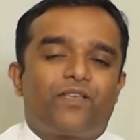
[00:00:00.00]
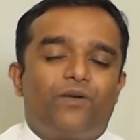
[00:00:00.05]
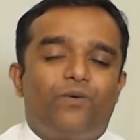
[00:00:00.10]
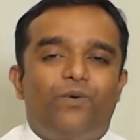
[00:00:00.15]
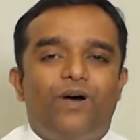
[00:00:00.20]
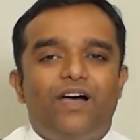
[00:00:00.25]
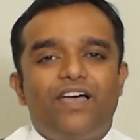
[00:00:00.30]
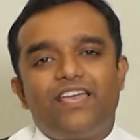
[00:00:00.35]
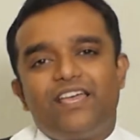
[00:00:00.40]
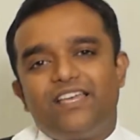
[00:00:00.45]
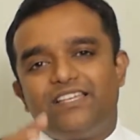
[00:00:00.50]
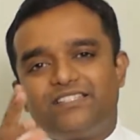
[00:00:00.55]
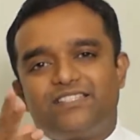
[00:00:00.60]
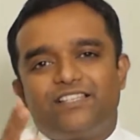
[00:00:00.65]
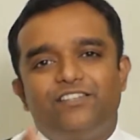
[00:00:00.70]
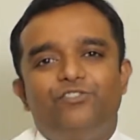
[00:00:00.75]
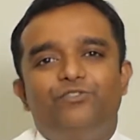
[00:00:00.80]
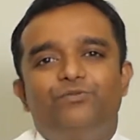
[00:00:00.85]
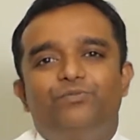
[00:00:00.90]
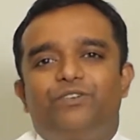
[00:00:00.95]
Why I
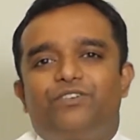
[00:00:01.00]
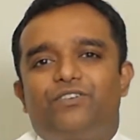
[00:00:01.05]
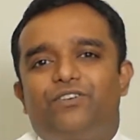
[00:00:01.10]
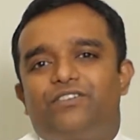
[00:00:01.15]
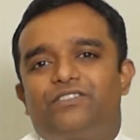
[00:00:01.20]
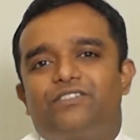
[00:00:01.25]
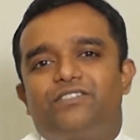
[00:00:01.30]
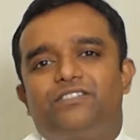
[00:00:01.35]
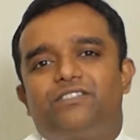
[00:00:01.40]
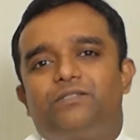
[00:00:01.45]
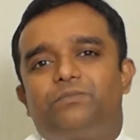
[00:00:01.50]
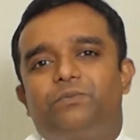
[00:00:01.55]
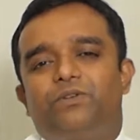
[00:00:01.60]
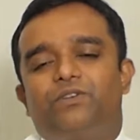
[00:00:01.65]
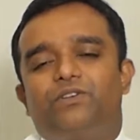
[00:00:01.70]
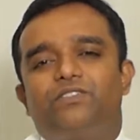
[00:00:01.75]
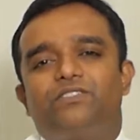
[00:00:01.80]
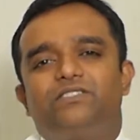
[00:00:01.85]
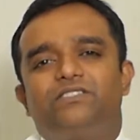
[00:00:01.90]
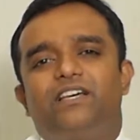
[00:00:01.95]
tell you because is
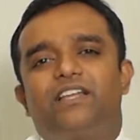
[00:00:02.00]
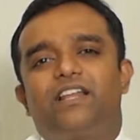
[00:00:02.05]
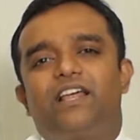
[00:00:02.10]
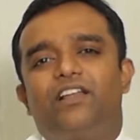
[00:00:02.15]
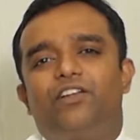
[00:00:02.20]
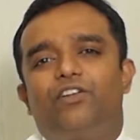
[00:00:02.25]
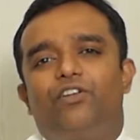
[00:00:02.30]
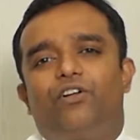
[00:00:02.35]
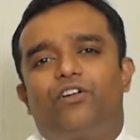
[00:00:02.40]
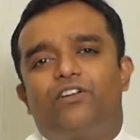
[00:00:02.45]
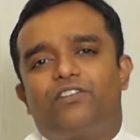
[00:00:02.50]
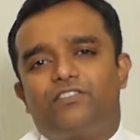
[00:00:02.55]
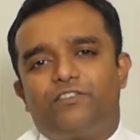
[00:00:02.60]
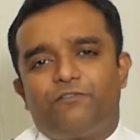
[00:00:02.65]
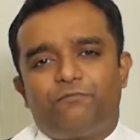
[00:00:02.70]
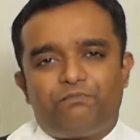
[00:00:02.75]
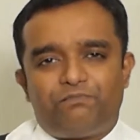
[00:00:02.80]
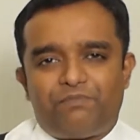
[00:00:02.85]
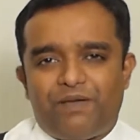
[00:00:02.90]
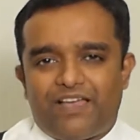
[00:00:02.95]
because there are lots
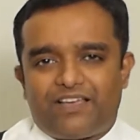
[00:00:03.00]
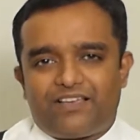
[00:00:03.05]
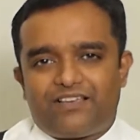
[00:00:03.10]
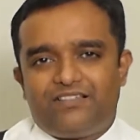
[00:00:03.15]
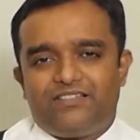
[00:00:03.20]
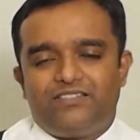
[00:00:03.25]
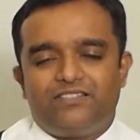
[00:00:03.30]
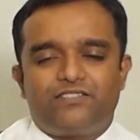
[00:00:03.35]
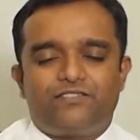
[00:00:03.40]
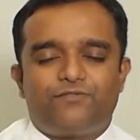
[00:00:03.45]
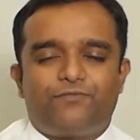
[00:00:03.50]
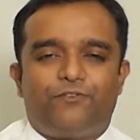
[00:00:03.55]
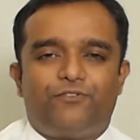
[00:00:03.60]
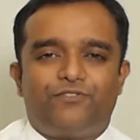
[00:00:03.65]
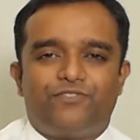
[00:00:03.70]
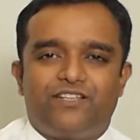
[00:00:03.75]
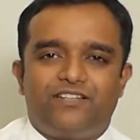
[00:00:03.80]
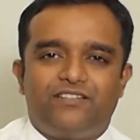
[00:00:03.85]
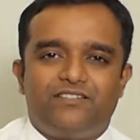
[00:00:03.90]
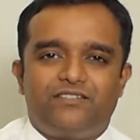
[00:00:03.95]
of packages for
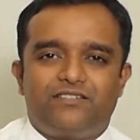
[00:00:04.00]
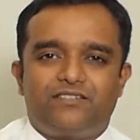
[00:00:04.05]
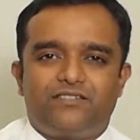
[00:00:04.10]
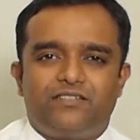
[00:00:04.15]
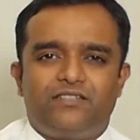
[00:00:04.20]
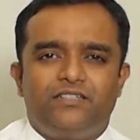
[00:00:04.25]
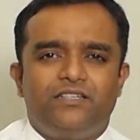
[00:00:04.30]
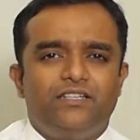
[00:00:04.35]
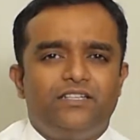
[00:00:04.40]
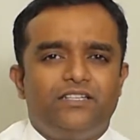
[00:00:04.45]
dentistry.